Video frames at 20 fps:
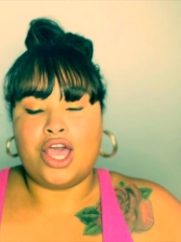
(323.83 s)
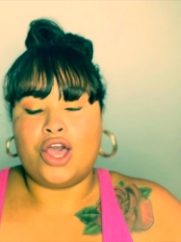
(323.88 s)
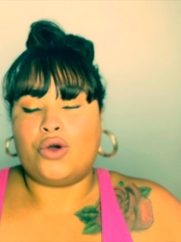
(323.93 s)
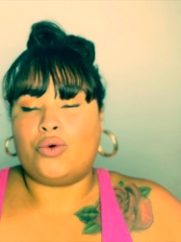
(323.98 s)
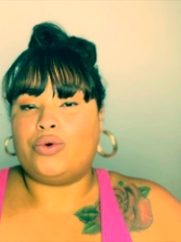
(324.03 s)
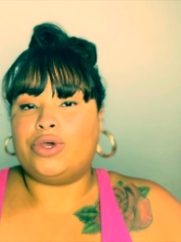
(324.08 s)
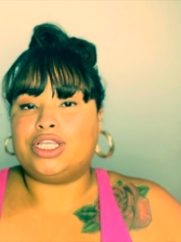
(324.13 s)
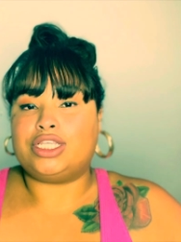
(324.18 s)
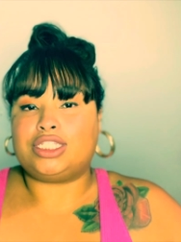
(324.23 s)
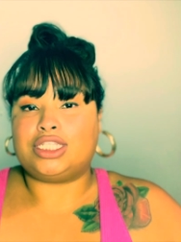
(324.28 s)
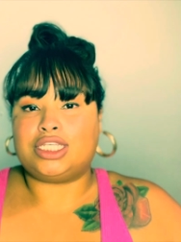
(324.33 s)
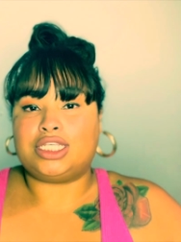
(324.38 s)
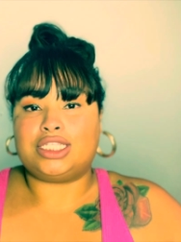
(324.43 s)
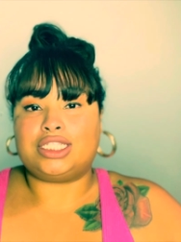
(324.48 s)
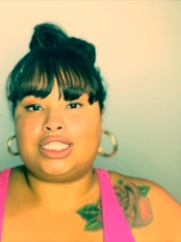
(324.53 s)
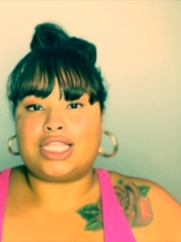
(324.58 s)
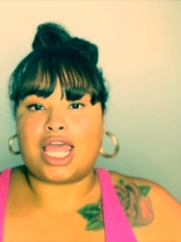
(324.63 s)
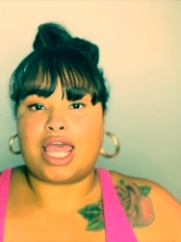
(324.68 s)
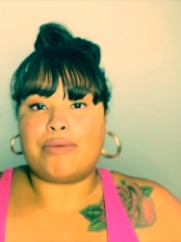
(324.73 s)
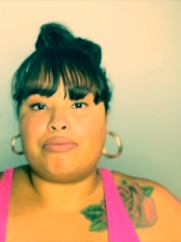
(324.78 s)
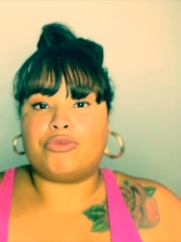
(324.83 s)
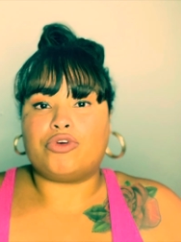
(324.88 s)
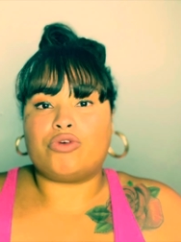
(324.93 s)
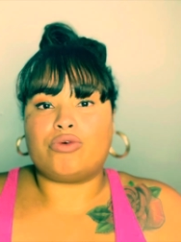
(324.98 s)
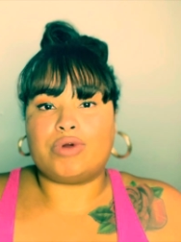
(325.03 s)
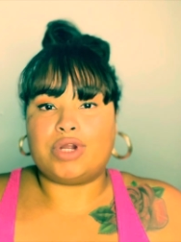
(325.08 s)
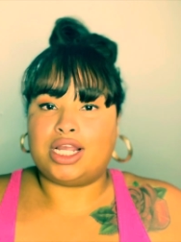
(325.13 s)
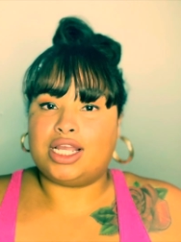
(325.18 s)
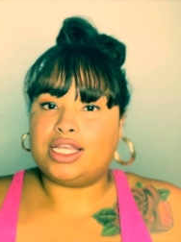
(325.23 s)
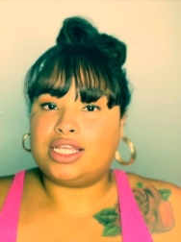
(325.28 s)
which is that
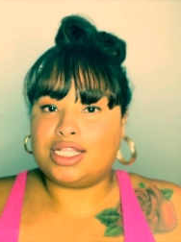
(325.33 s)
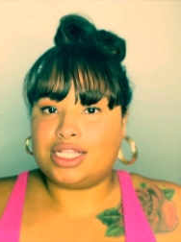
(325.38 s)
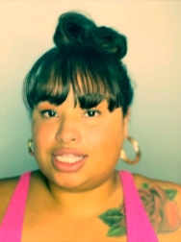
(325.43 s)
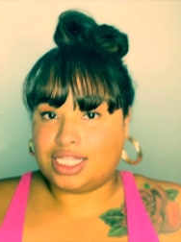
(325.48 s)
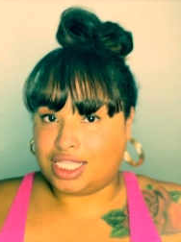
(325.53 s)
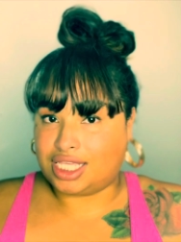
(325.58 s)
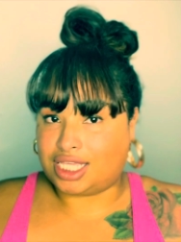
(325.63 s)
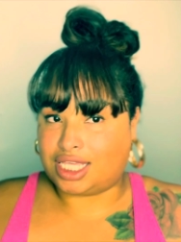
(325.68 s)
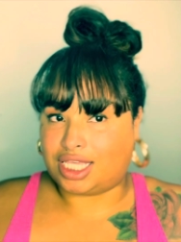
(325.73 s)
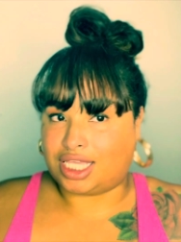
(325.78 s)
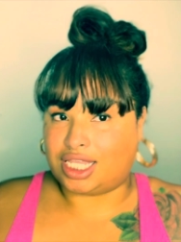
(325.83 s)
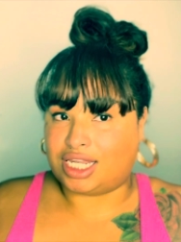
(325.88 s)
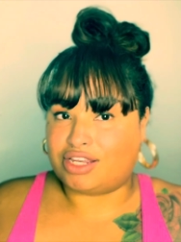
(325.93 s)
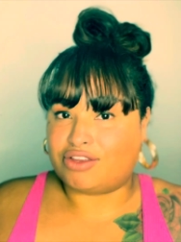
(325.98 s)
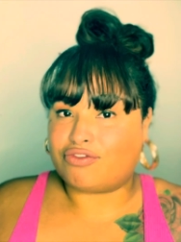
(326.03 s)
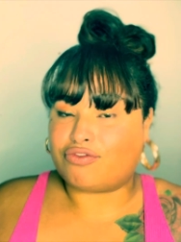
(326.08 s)
Mariah Lynn